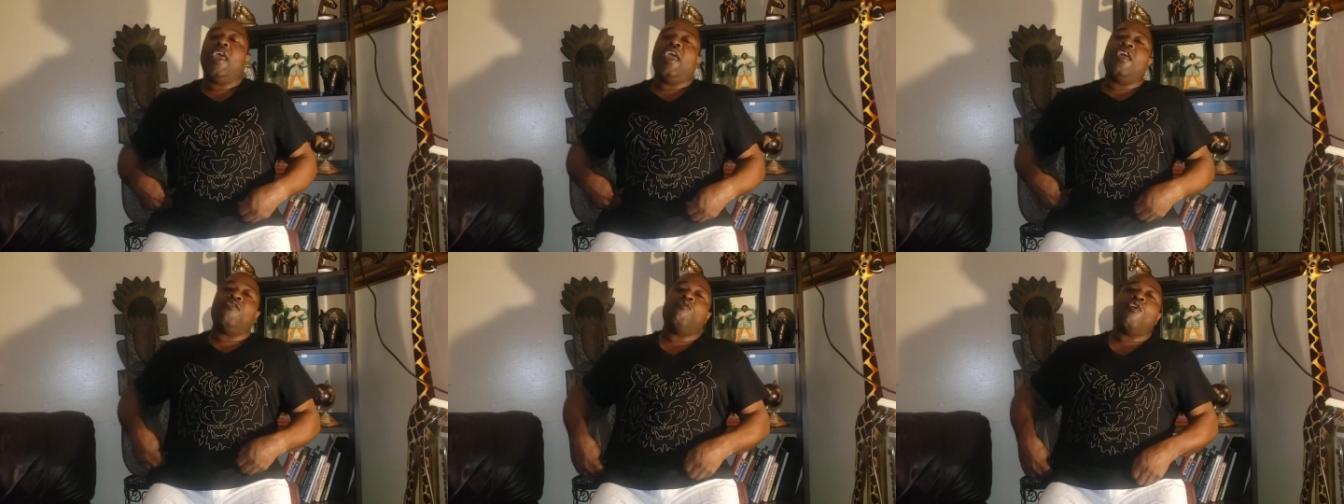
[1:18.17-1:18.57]

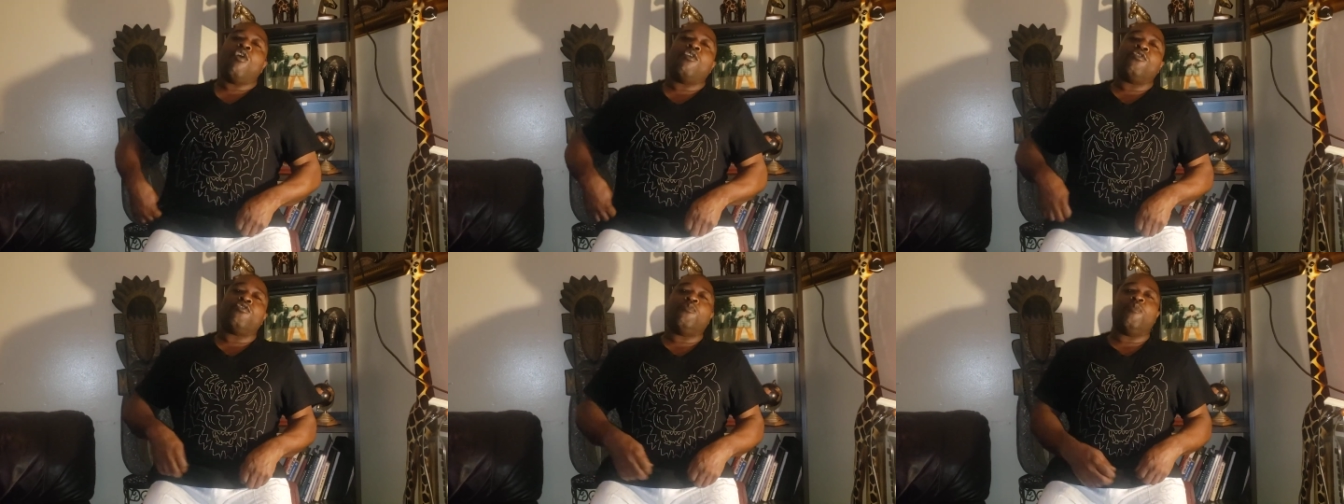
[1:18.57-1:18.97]
And
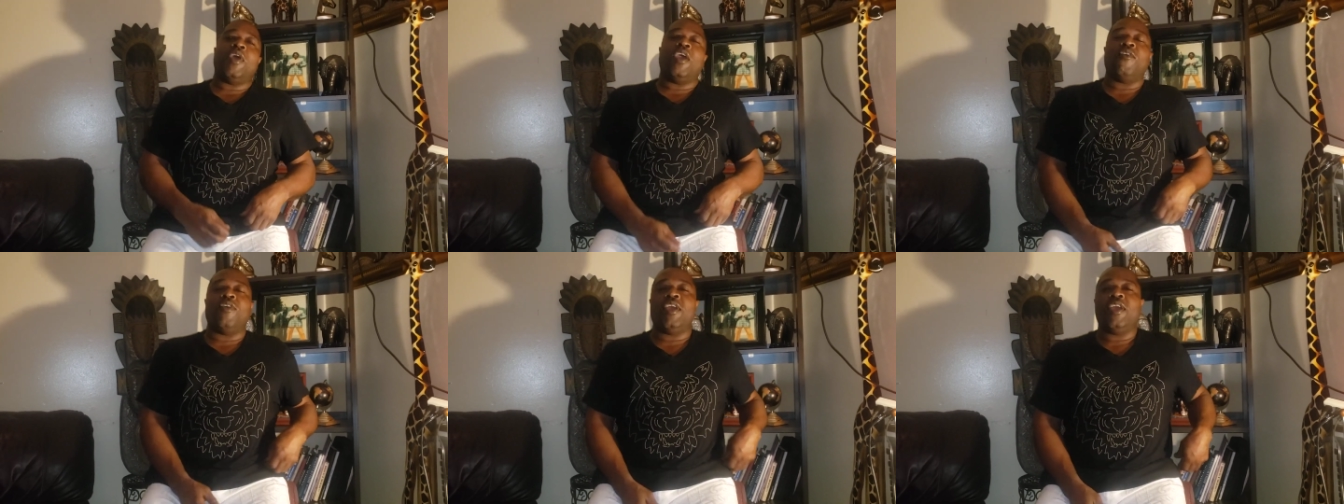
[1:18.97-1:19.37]

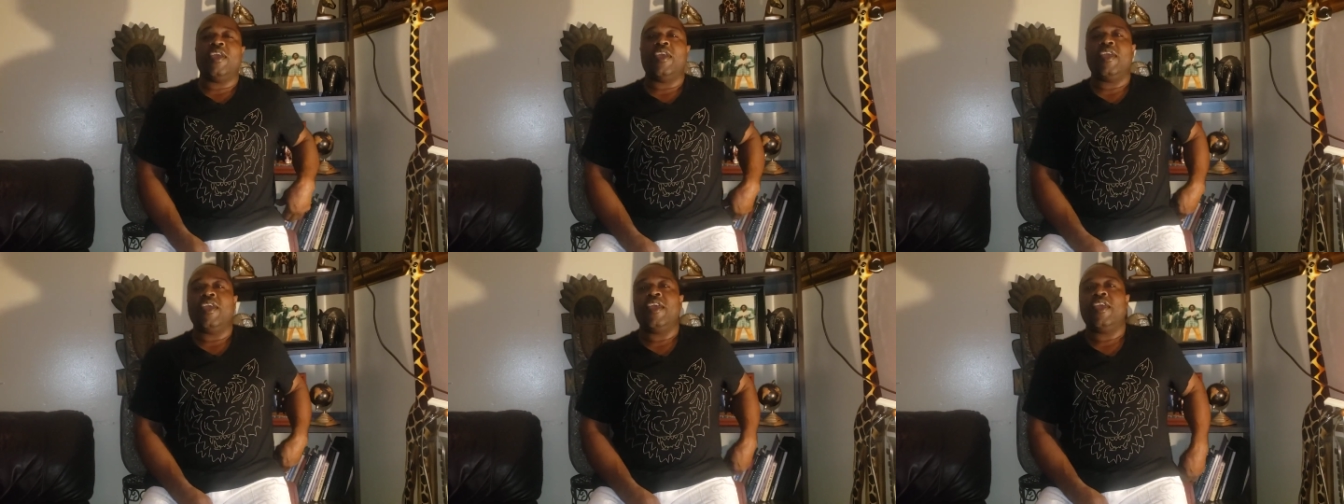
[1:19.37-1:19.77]
Rosemary
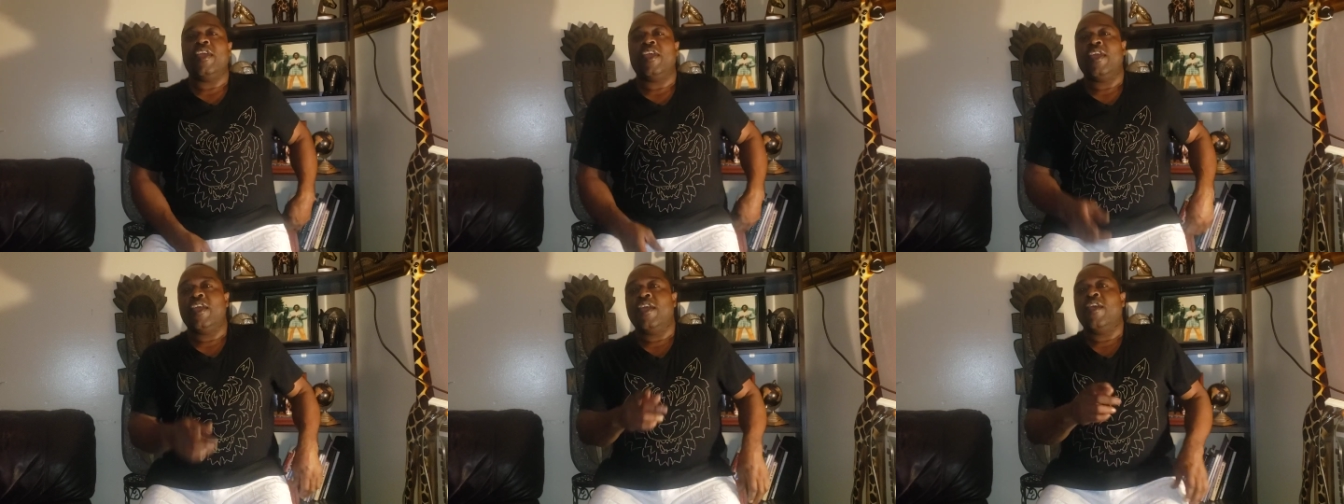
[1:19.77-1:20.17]

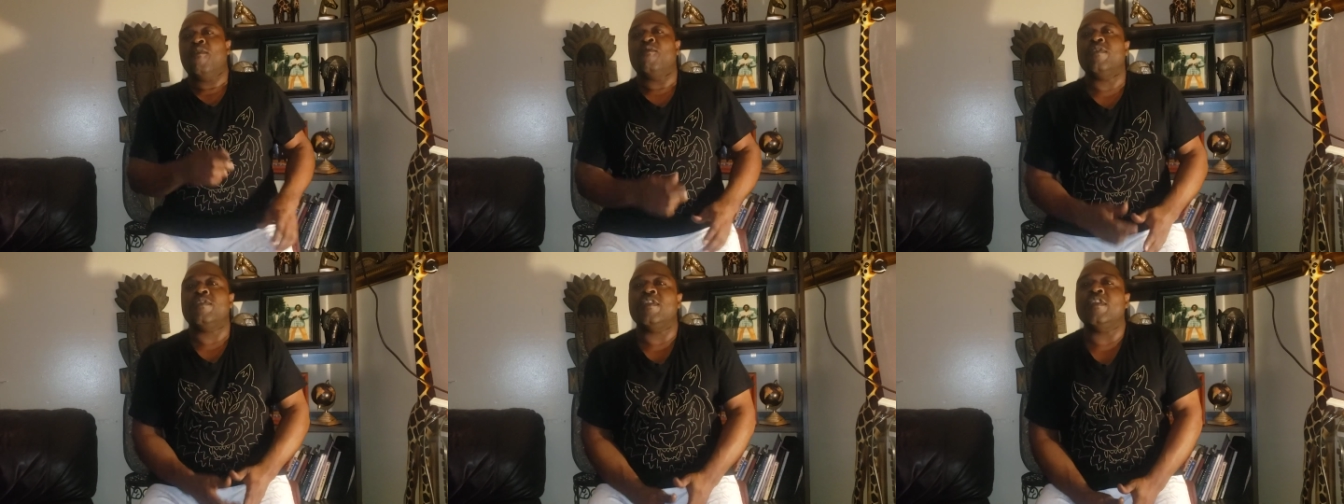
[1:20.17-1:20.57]

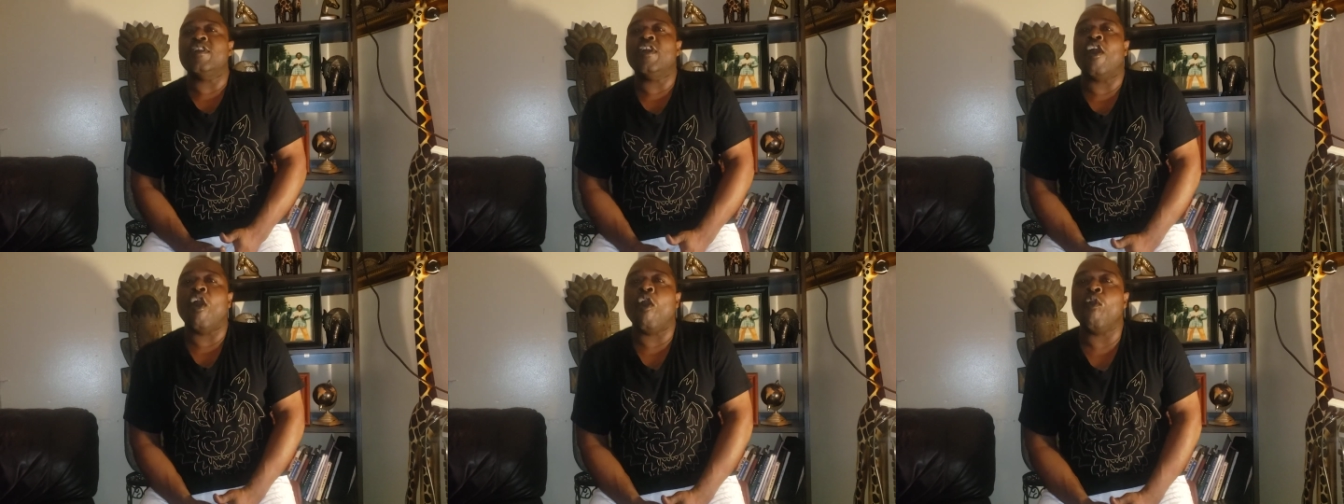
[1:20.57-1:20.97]
was a
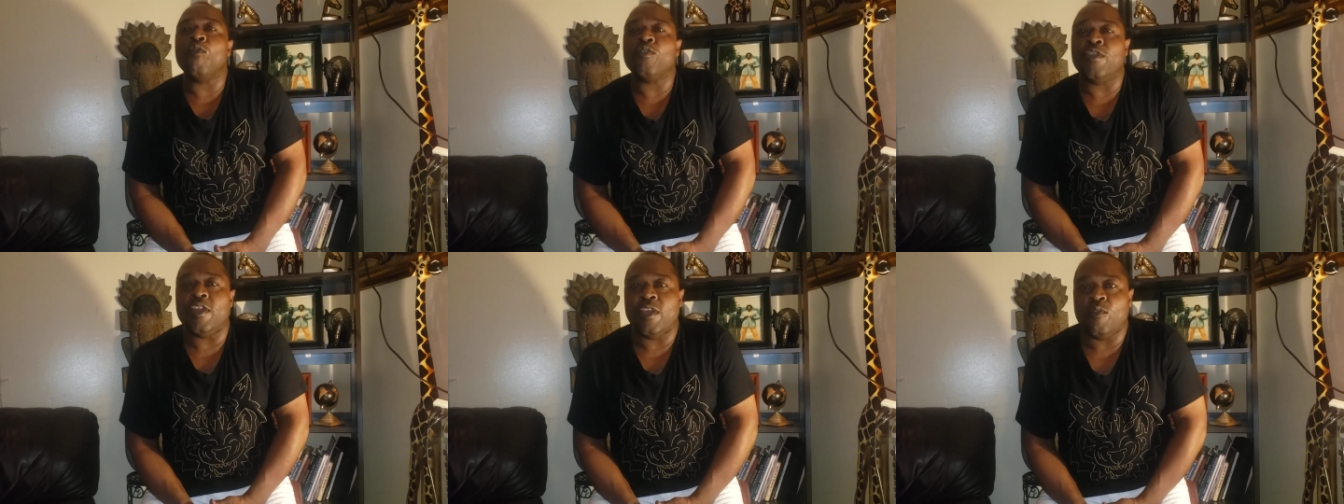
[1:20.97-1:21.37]
little
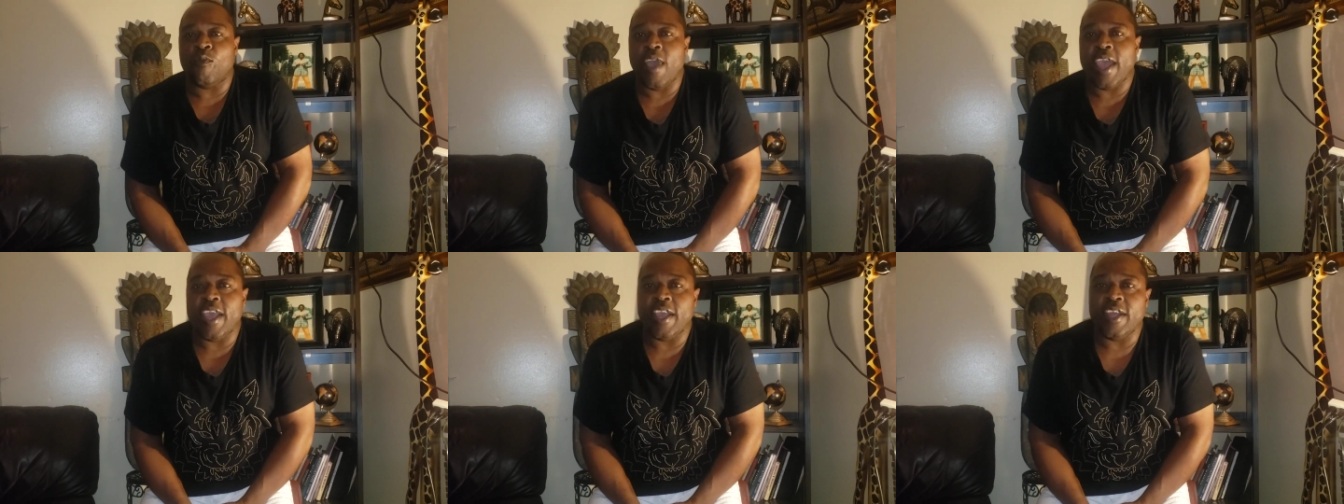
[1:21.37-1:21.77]
older than
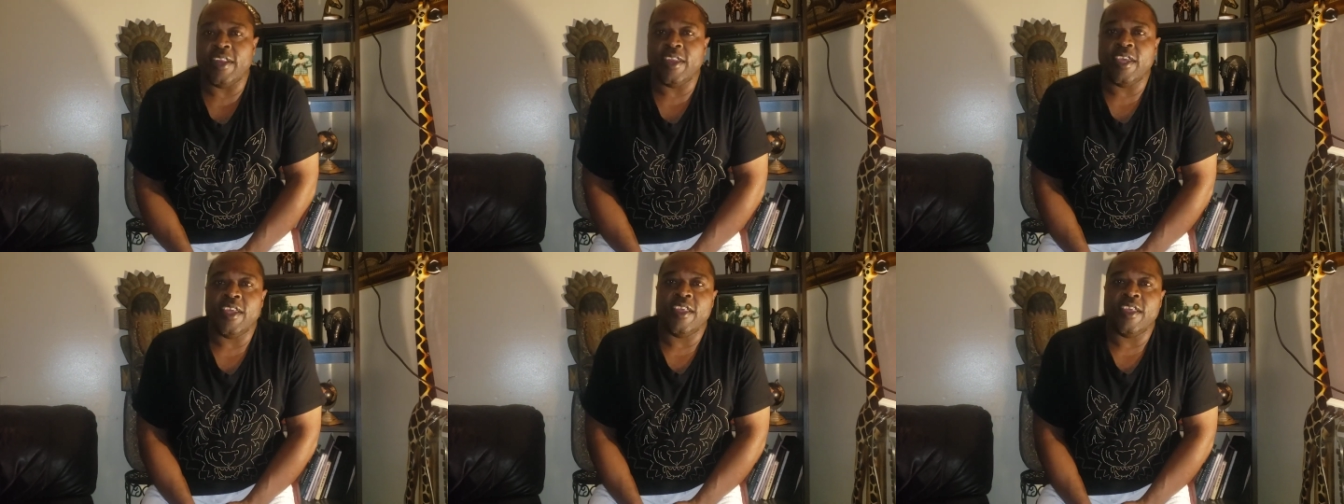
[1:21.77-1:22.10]
Wayne.